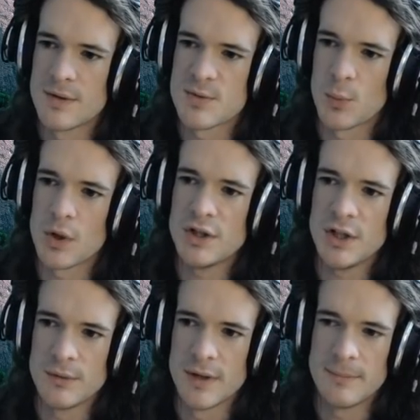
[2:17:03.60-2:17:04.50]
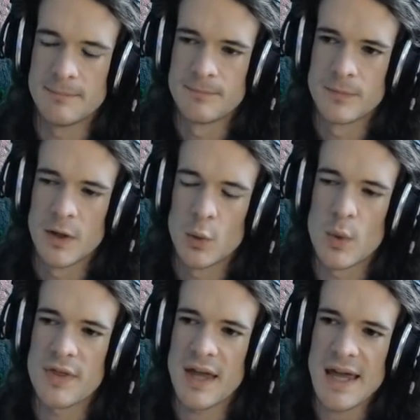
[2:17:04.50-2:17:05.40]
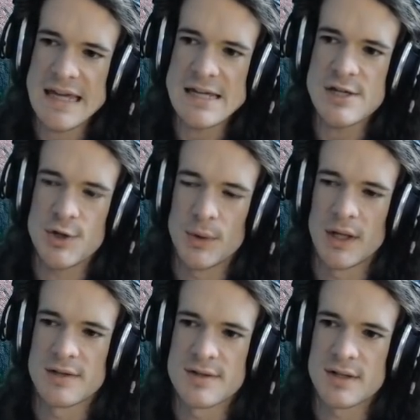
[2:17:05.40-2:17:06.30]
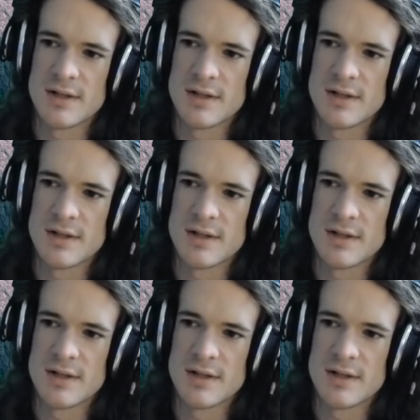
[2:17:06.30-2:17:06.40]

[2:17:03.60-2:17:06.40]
is one unit with 8 units